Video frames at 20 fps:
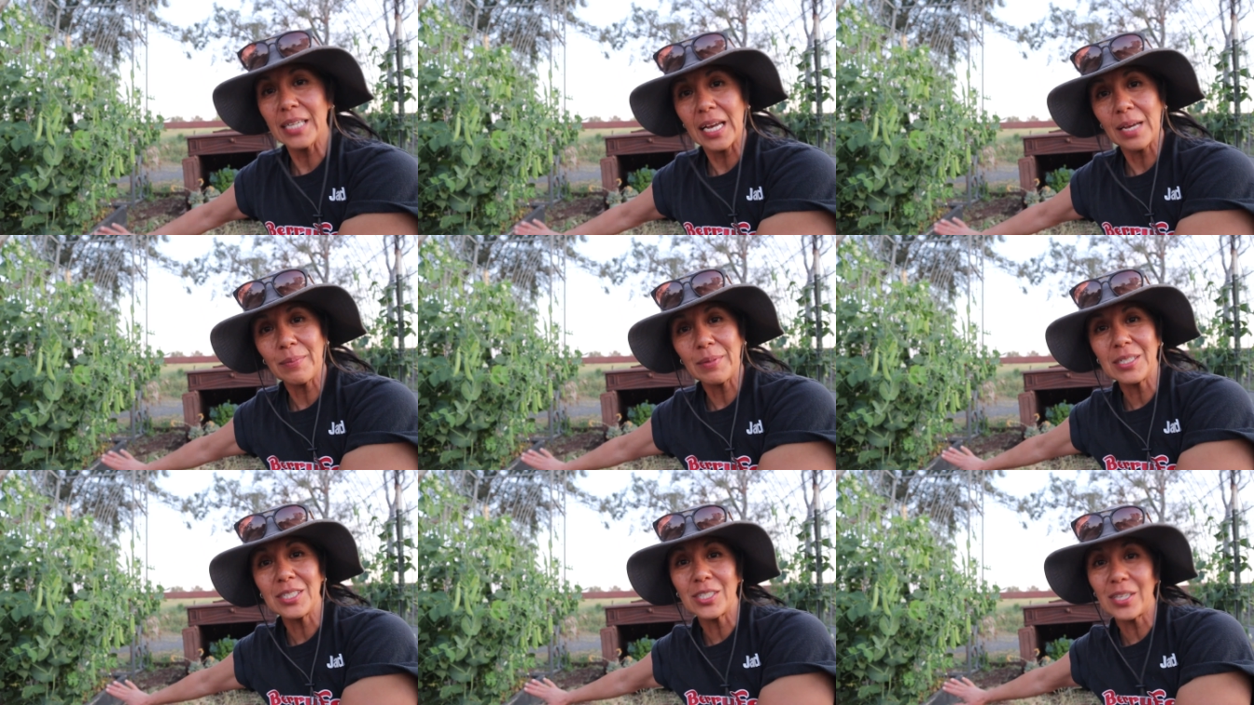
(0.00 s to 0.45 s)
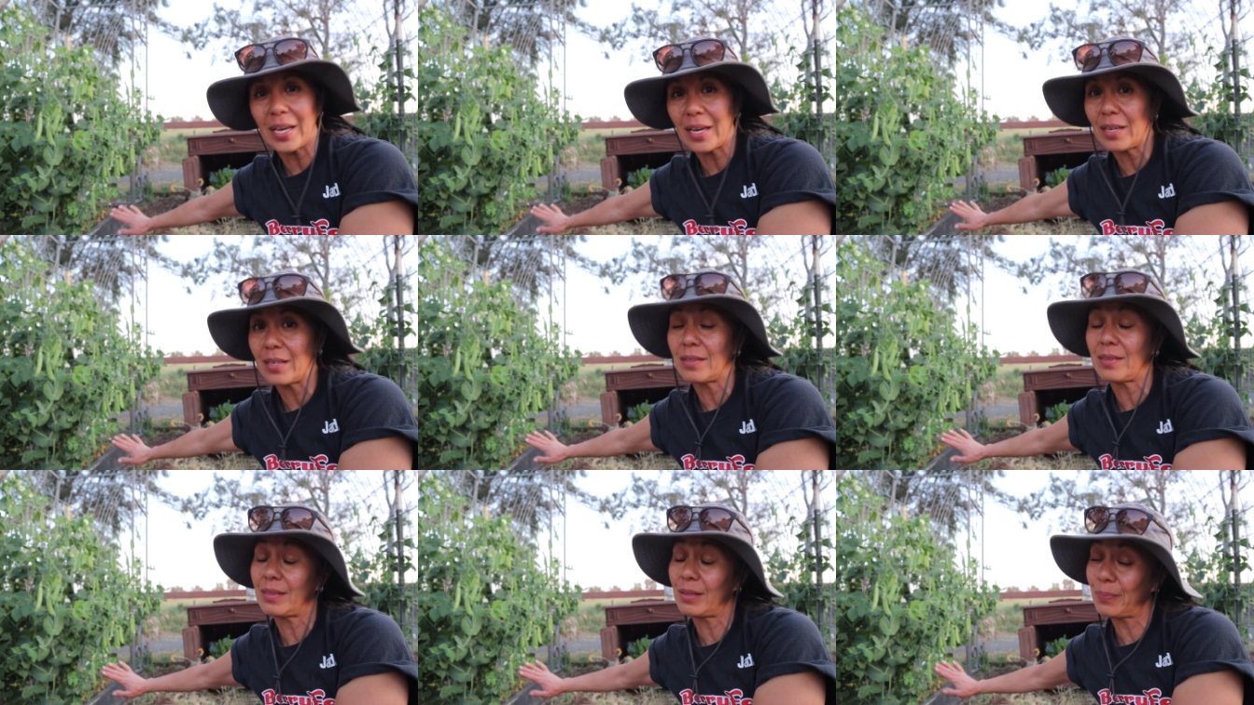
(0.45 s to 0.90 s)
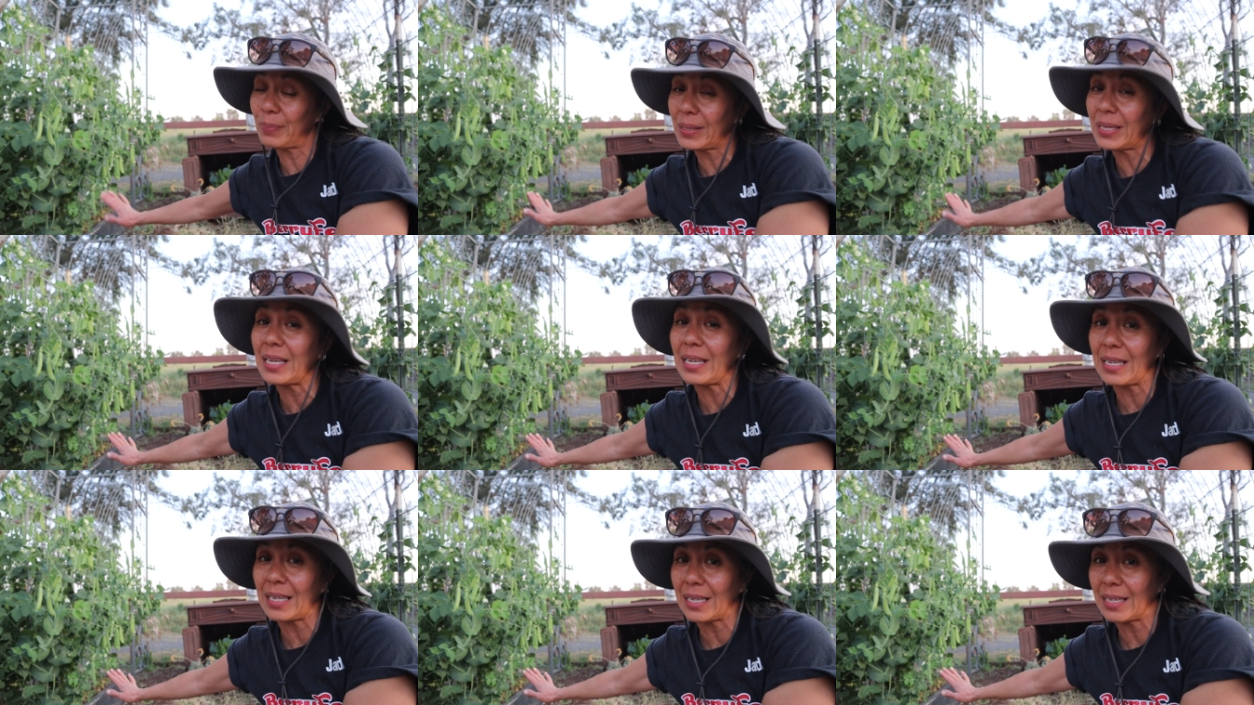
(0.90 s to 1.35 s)
damage in the
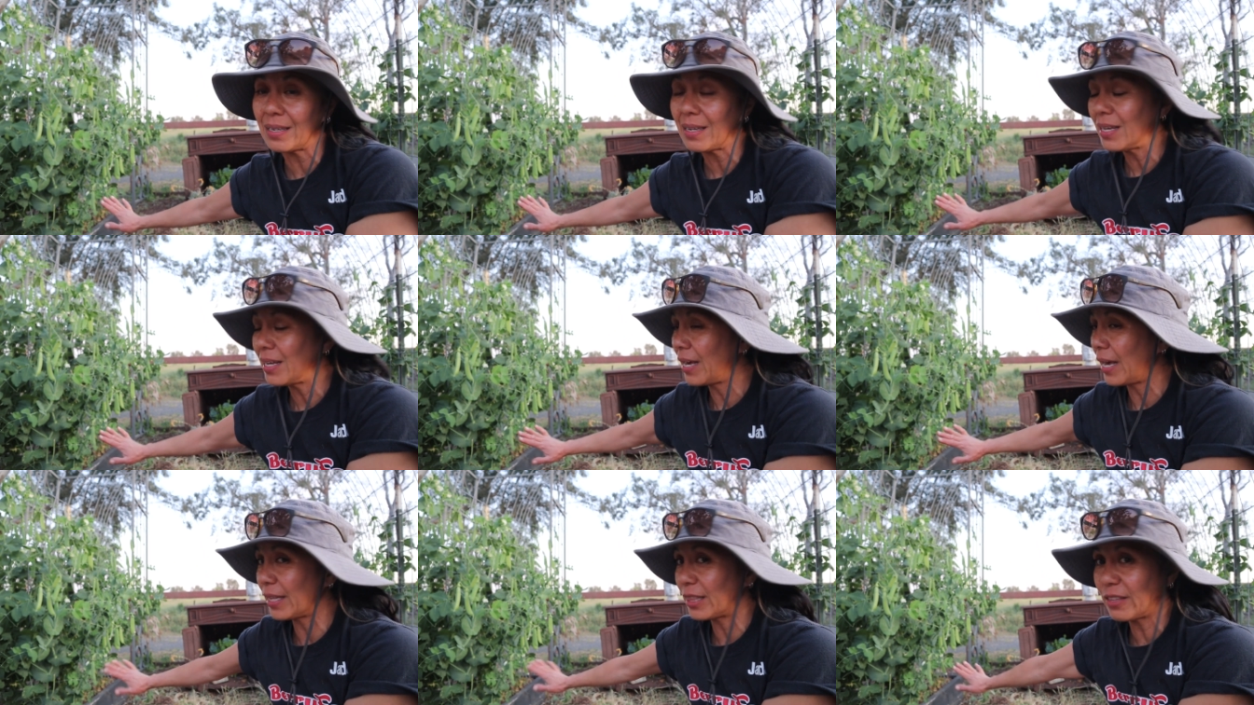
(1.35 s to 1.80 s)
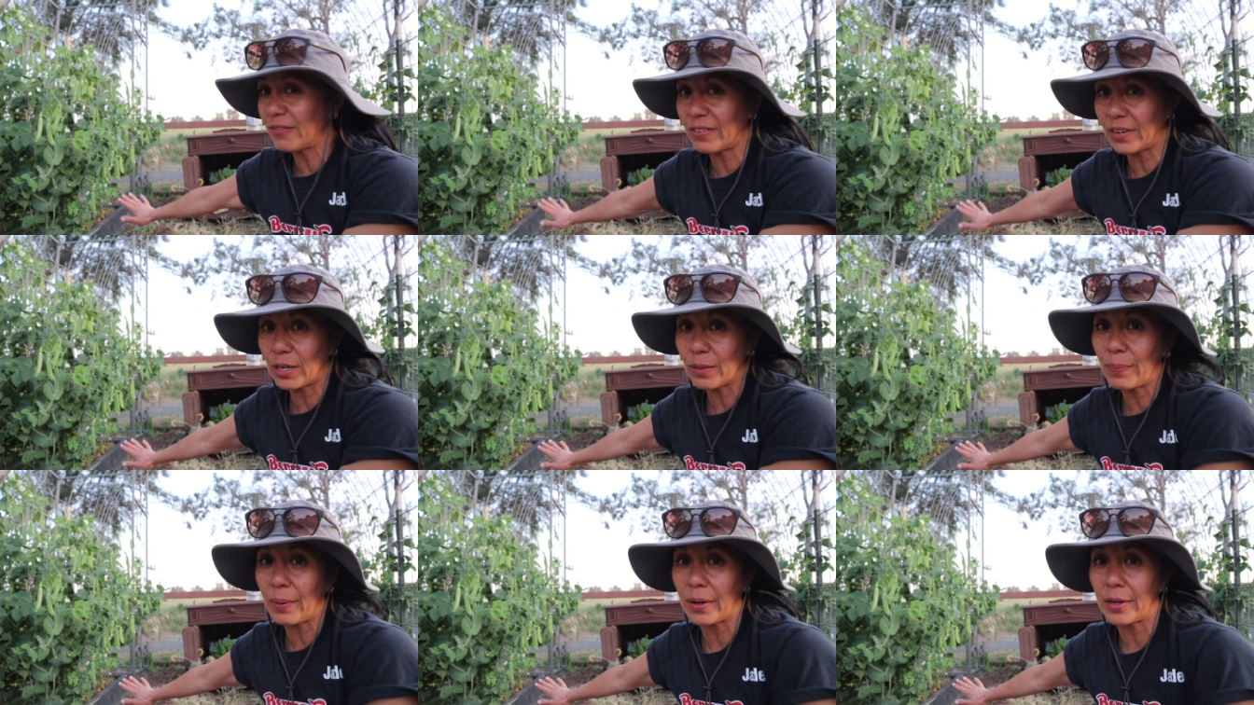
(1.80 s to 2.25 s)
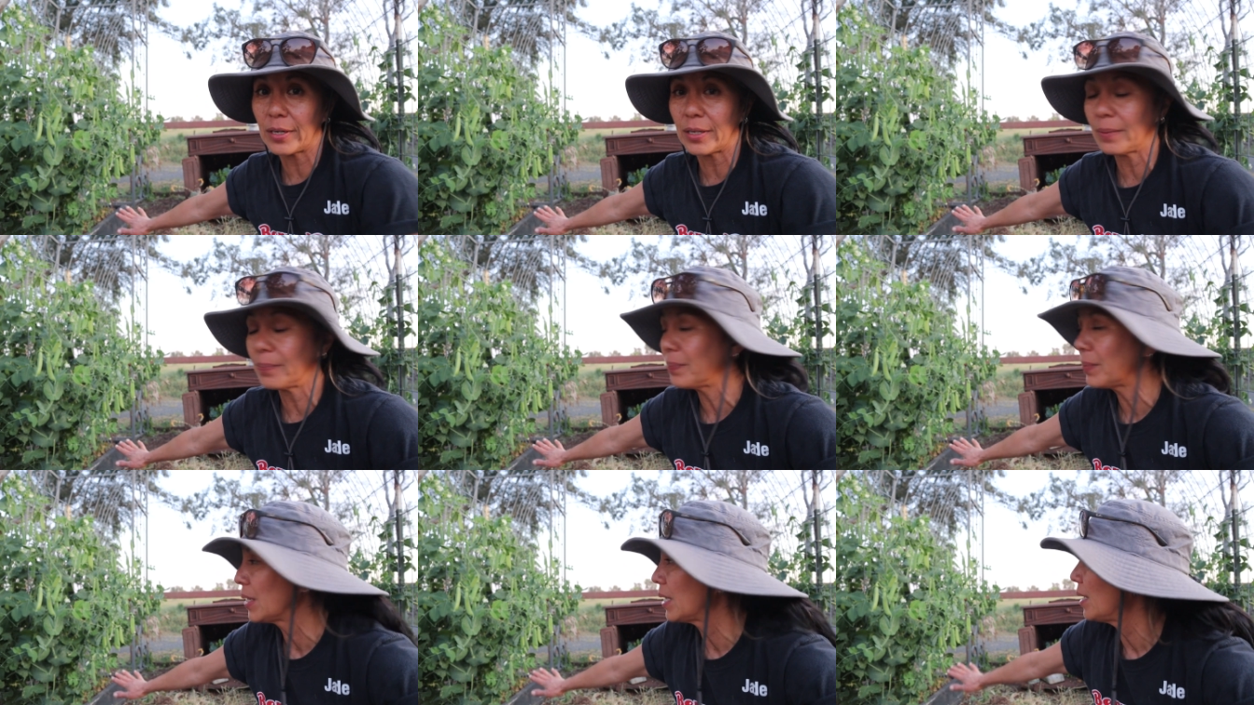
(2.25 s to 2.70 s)
beginning at the very
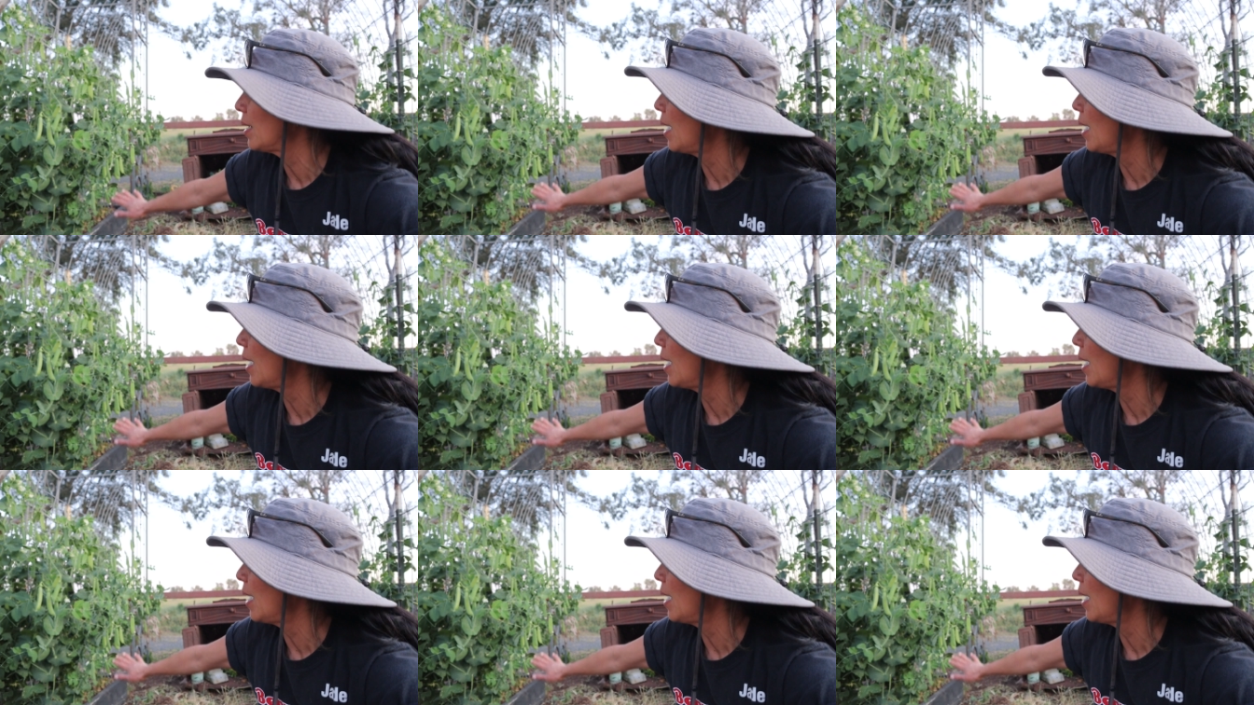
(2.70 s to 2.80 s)
bottom,